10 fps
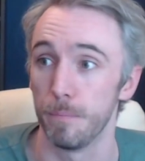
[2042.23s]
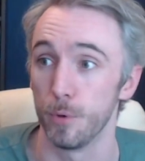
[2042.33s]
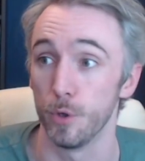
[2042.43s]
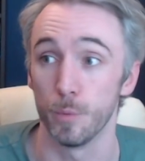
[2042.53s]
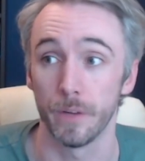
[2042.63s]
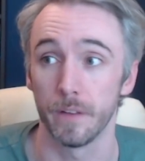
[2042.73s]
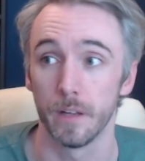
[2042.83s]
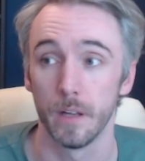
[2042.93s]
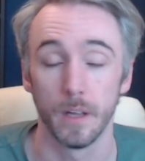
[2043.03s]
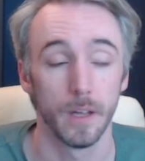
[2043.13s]
brewing with it.
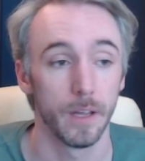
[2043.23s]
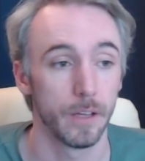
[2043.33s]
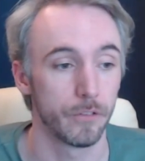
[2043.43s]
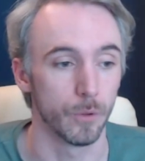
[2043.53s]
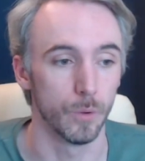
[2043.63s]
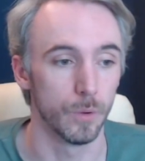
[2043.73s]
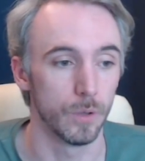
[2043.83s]
So,